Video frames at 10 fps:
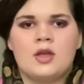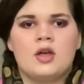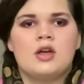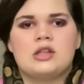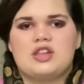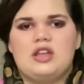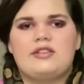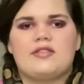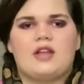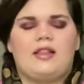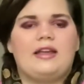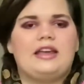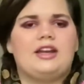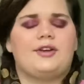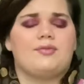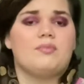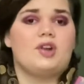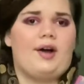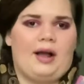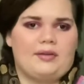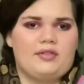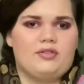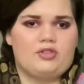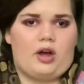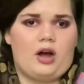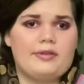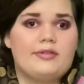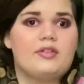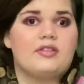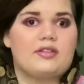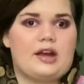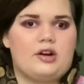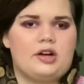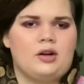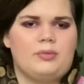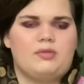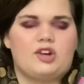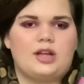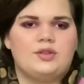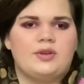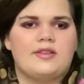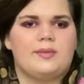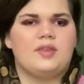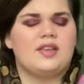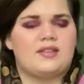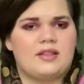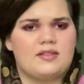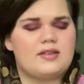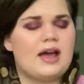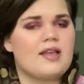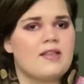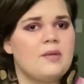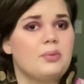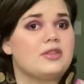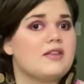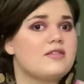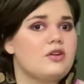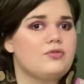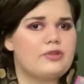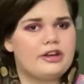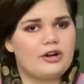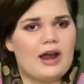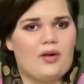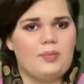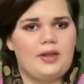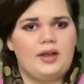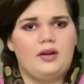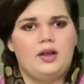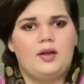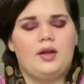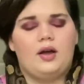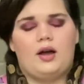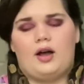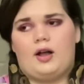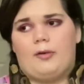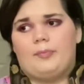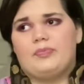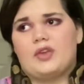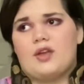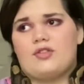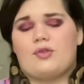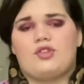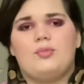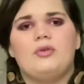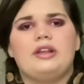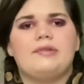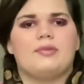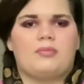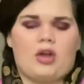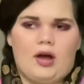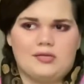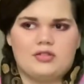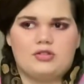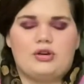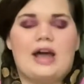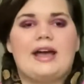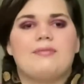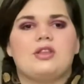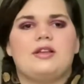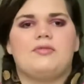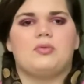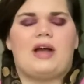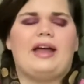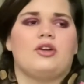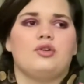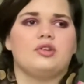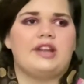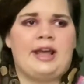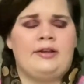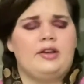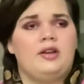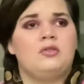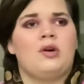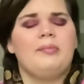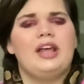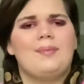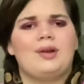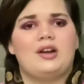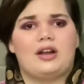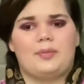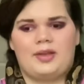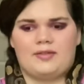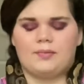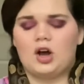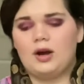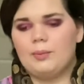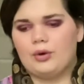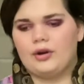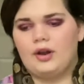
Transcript: she does not like eating from tongs. Tongs scare her. We've tried doing some desensitizing, but they still freak her out a bit. So she won't eat from tongs, so I have to leave the rat in her tank. And normally I put it on a piece of cardboard,